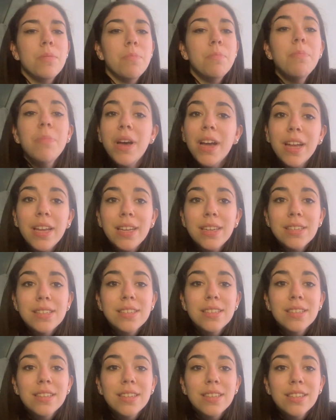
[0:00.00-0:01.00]

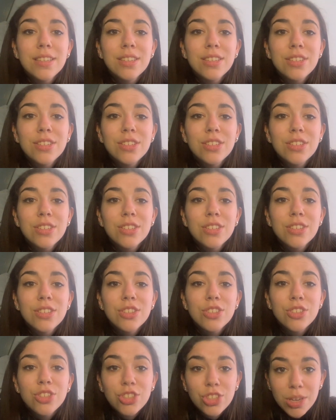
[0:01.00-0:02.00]
But
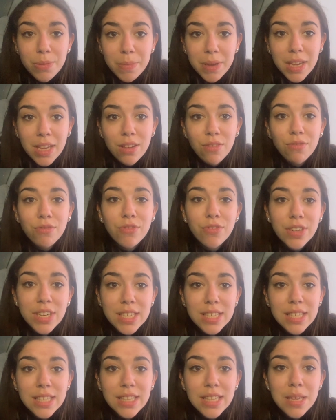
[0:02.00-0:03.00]
Jimmy
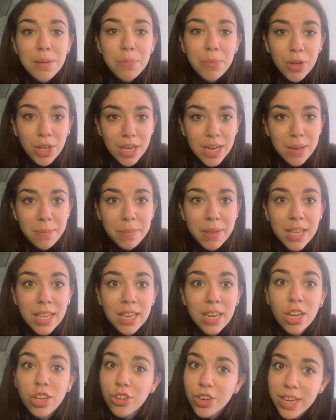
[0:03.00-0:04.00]
recently put him
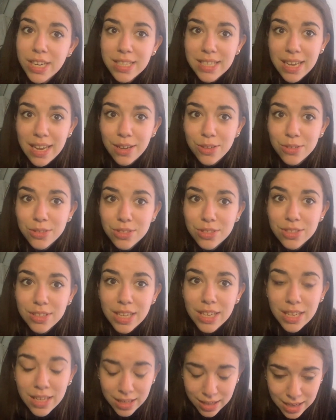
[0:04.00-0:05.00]
in a crazy house,
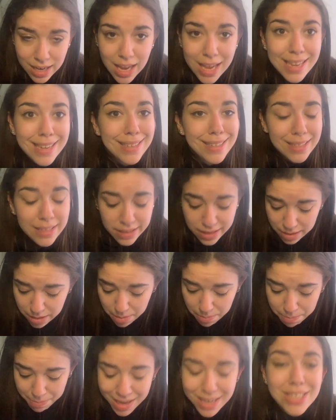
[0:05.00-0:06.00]
in
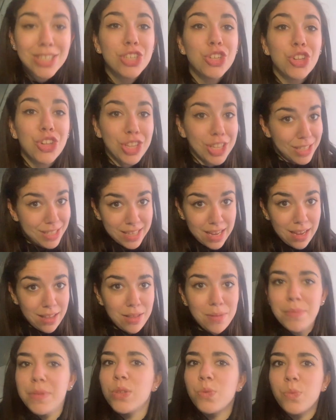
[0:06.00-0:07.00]
a mental
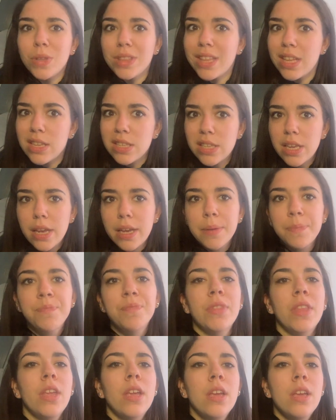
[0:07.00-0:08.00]
asylum is what they say.
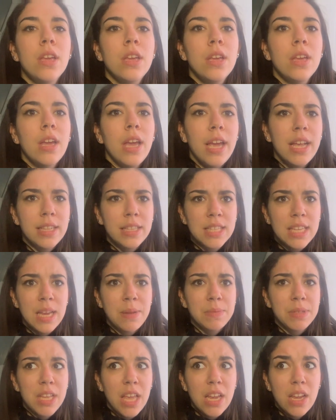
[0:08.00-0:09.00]
And
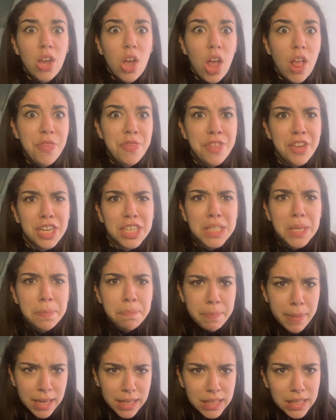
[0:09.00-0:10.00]
Sam's like, there's a
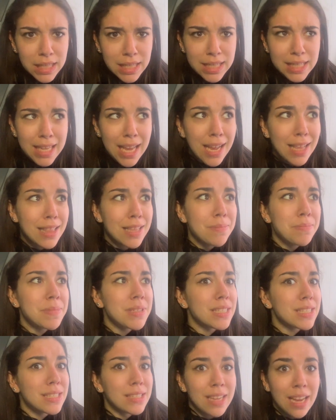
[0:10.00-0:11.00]
mental asylum?
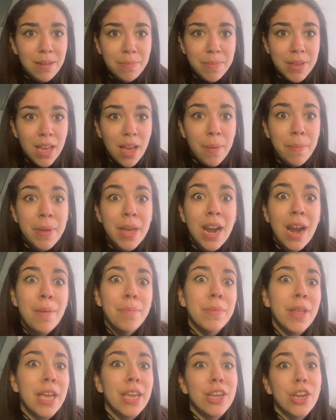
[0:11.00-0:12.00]
Sign me up. And I'm
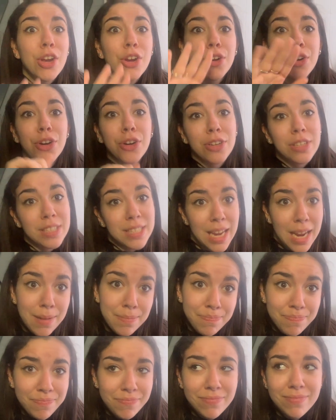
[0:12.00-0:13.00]
like, girl,
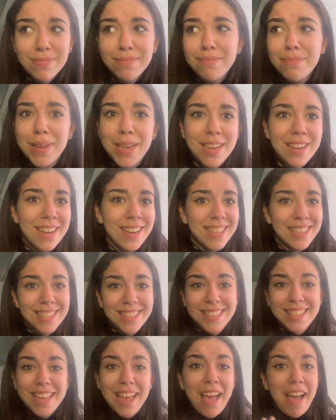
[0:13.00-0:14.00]
Sam.
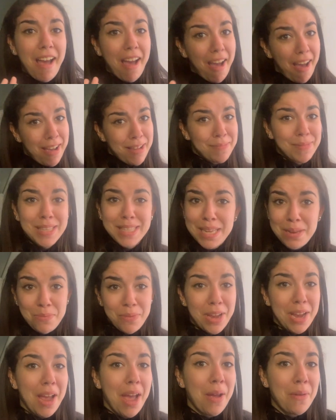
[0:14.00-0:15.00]
Because I'm the same
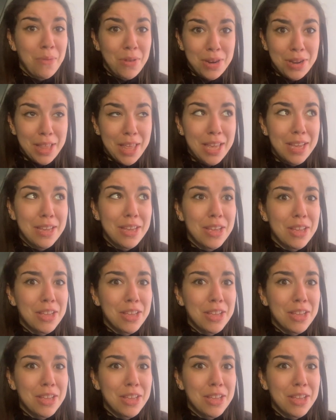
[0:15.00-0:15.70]
way. I want to like